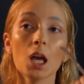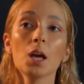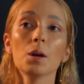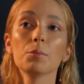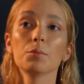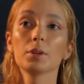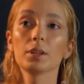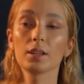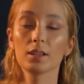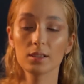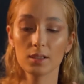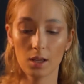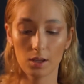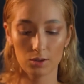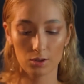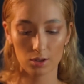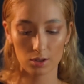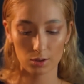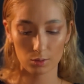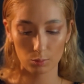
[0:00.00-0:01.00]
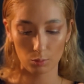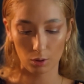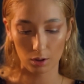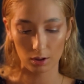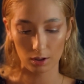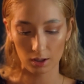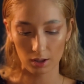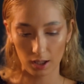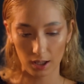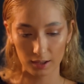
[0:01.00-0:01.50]
because I just want
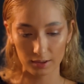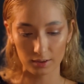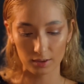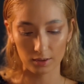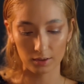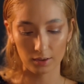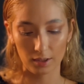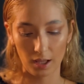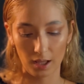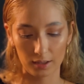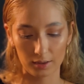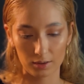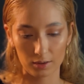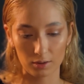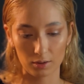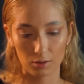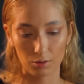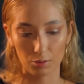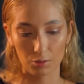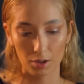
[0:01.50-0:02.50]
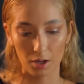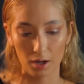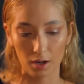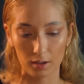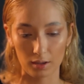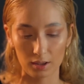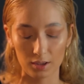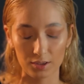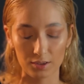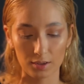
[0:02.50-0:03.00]
to lighten that area a
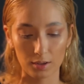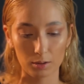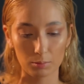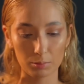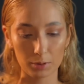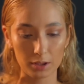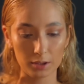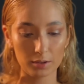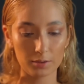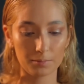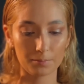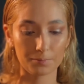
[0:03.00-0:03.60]
little bit.